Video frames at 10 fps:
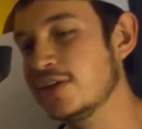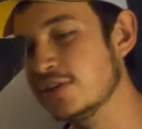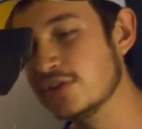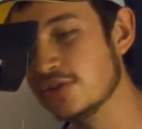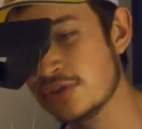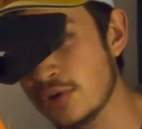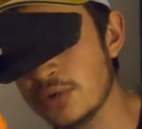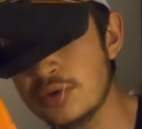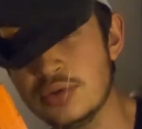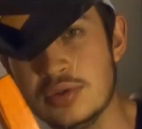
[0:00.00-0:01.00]
This is so
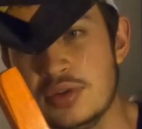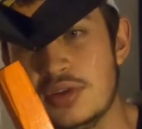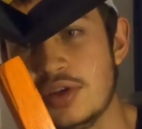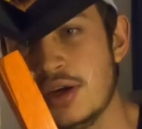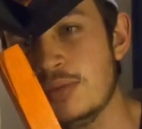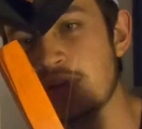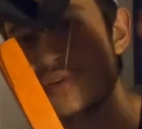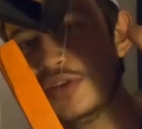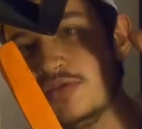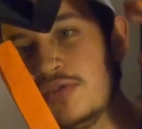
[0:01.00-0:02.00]
cool. I'm
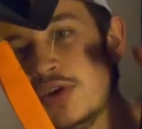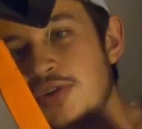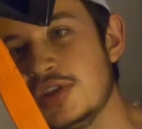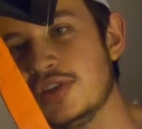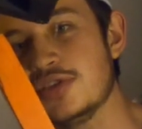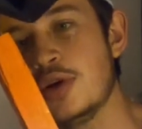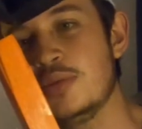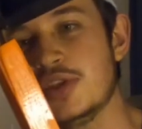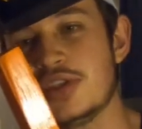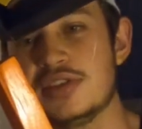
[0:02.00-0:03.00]
literally floating this
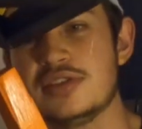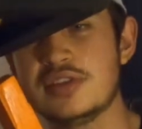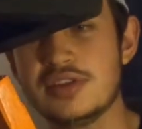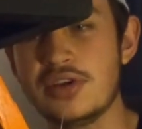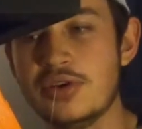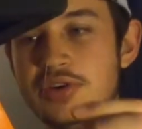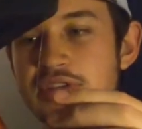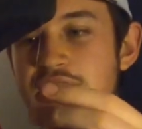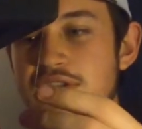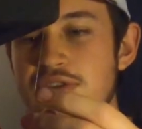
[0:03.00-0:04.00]
object. The only
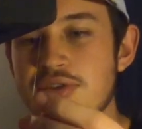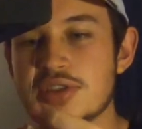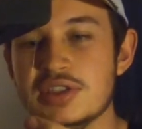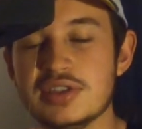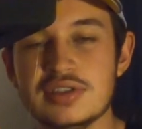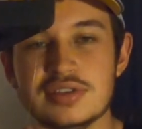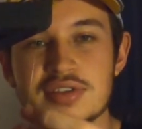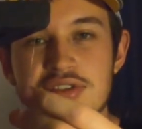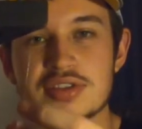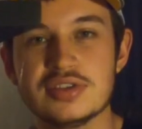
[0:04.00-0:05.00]
thing that's holding it is
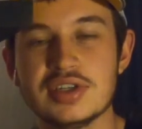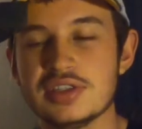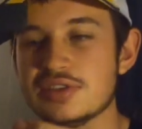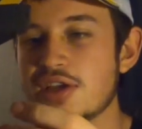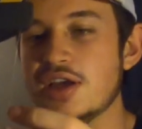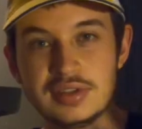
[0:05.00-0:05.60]
these strings.